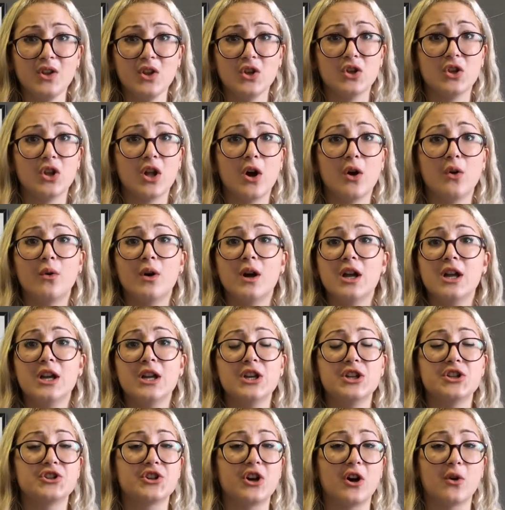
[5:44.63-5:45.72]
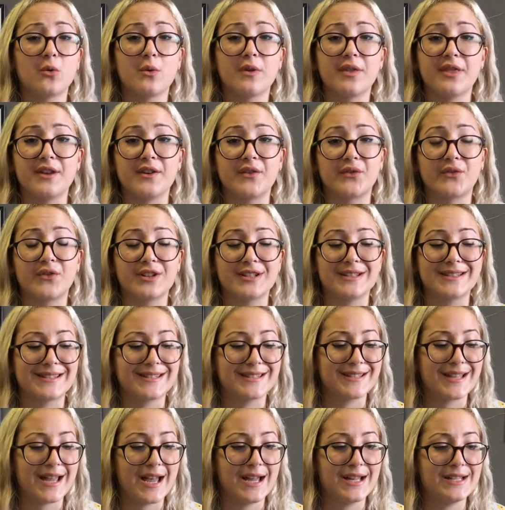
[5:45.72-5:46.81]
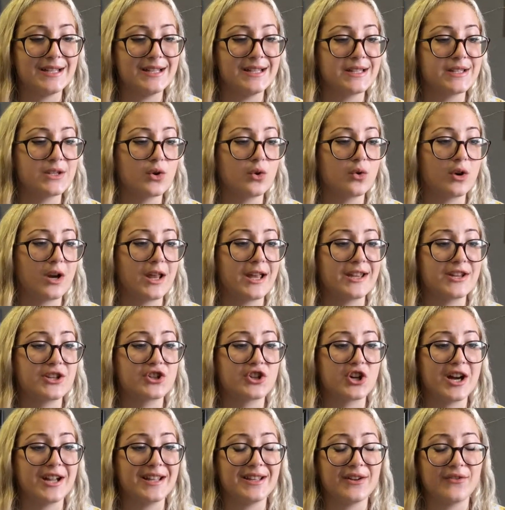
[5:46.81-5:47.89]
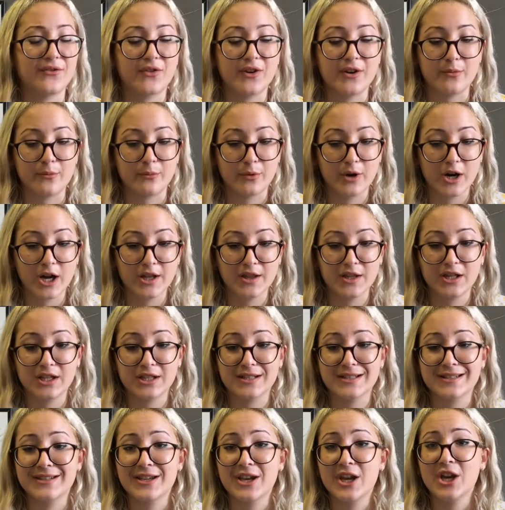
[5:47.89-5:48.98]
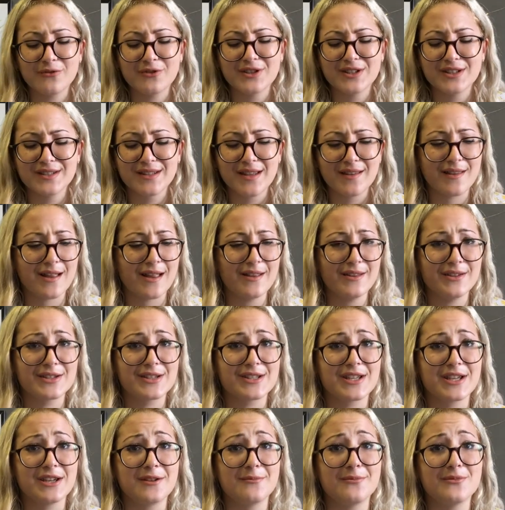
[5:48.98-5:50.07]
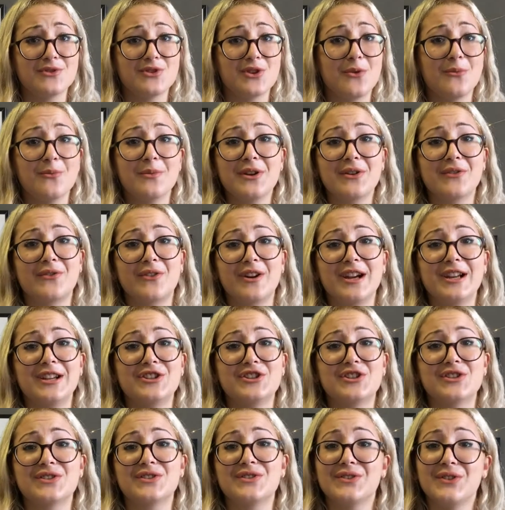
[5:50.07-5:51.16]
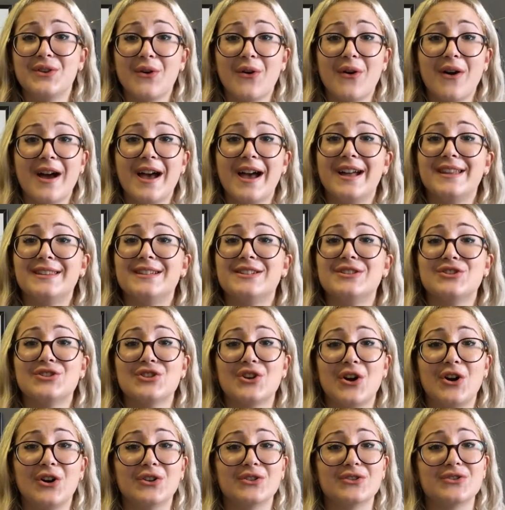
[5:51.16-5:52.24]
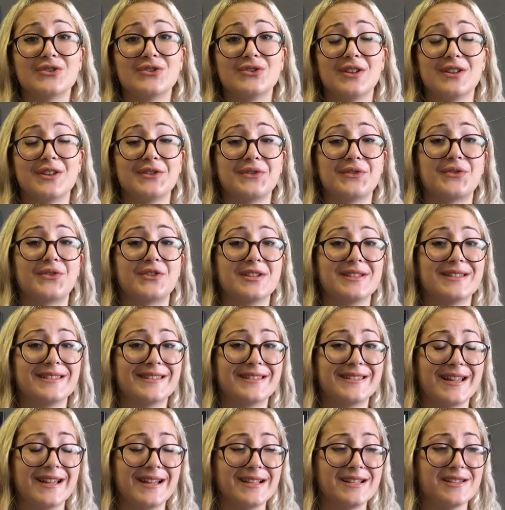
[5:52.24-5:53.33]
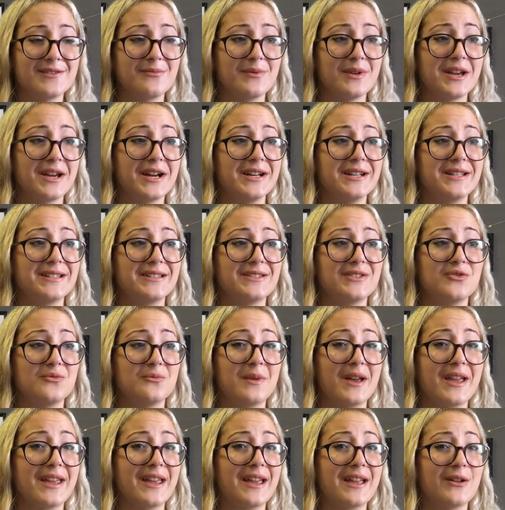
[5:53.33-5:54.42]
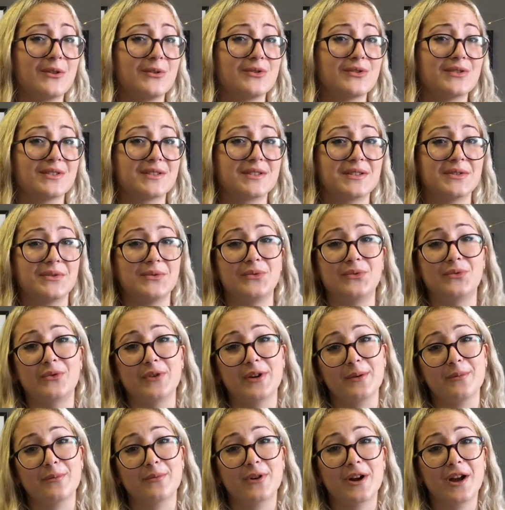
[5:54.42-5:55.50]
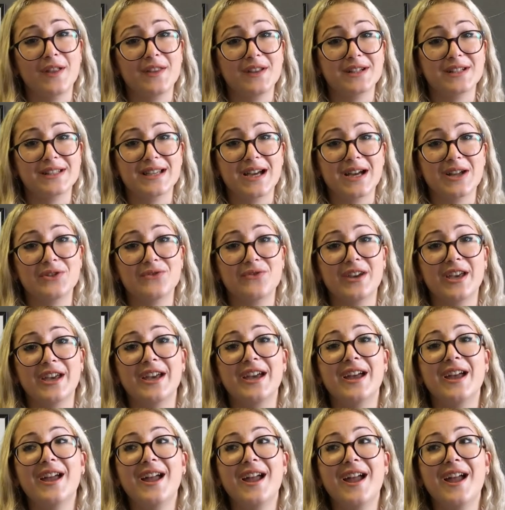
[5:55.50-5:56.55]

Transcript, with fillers: you know, talk with different stands or like try different products, which is another tip. Don't be afraid, just go ahead and talk to the different stands because you may get also some free products out of it.